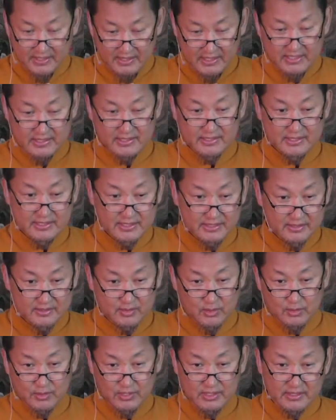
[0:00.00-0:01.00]
and
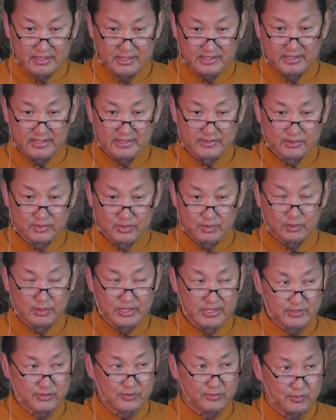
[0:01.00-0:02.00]
during this
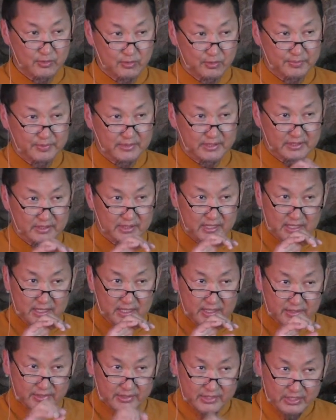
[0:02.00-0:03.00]
duration of the
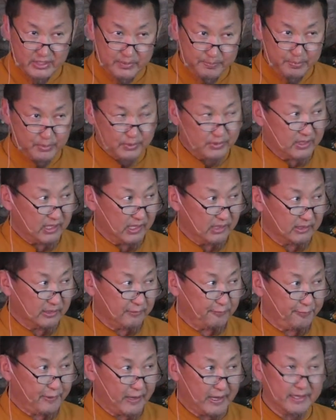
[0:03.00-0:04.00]
tea put on the
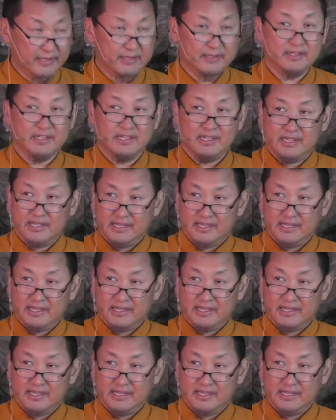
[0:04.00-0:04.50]
fire,